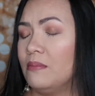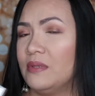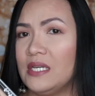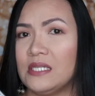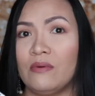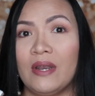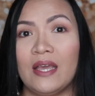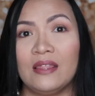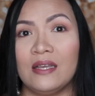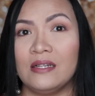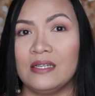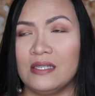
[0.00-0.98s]
This one, I
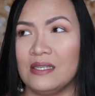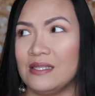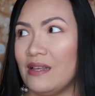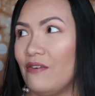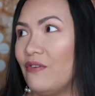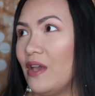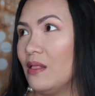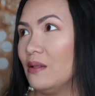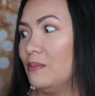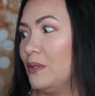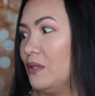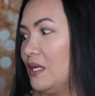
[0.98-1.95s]
think this is
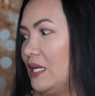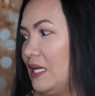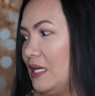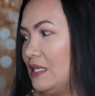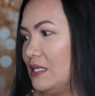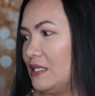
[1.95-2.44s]
available in